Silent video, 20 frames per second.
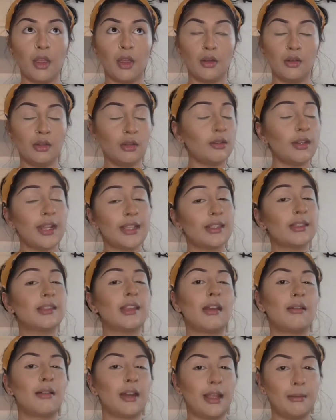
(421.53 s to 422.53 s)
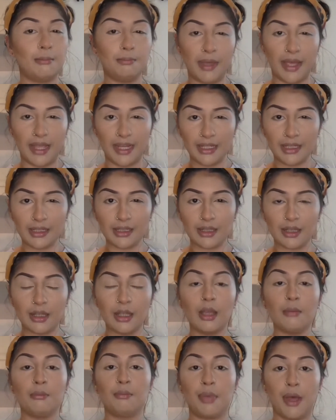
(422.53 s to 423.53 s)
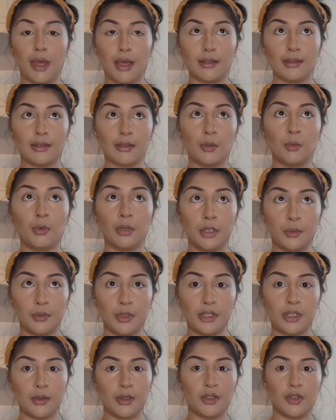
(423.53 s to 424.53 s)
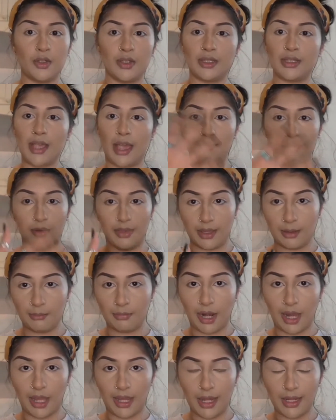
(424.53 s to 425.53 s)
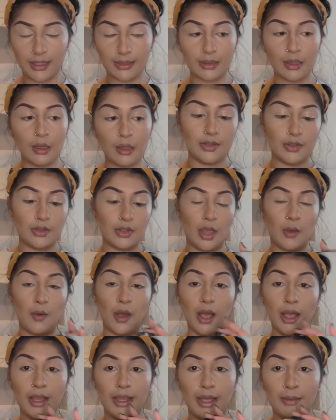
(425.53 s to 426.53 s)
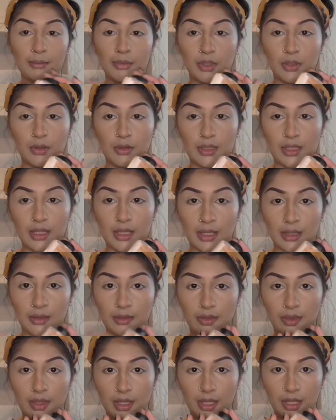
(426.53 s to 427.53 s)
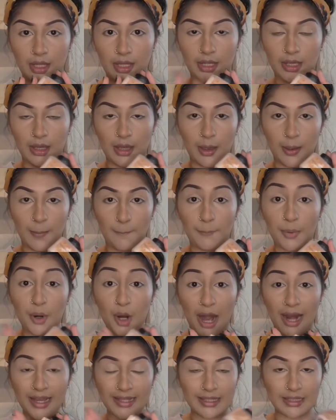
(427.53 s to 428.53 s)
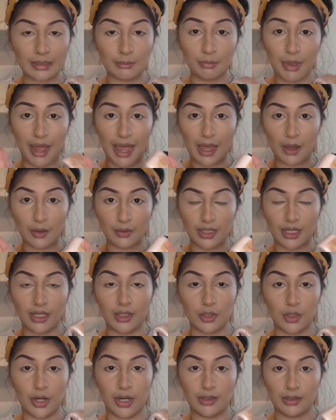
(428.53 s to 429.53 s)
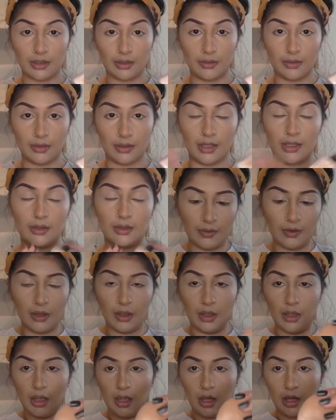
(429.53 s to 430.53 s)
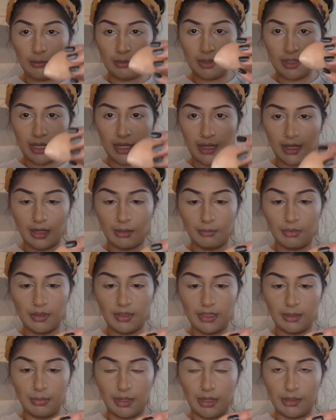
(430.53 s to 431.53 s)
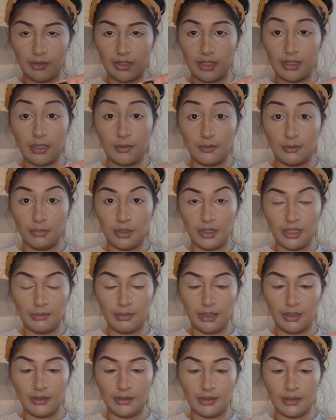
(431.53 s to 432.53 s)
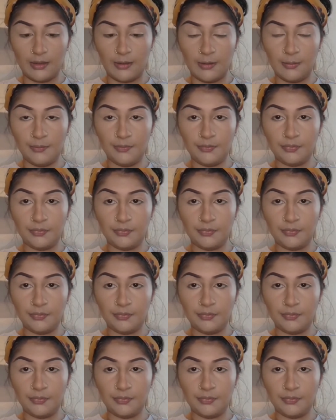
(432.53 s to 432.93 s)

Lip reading: Not necessarily a bake, but what you want to do is just set everything in place. So I am using the pressed powder in translucent. I'm just taking a beauty blender, it's a different beauty blender,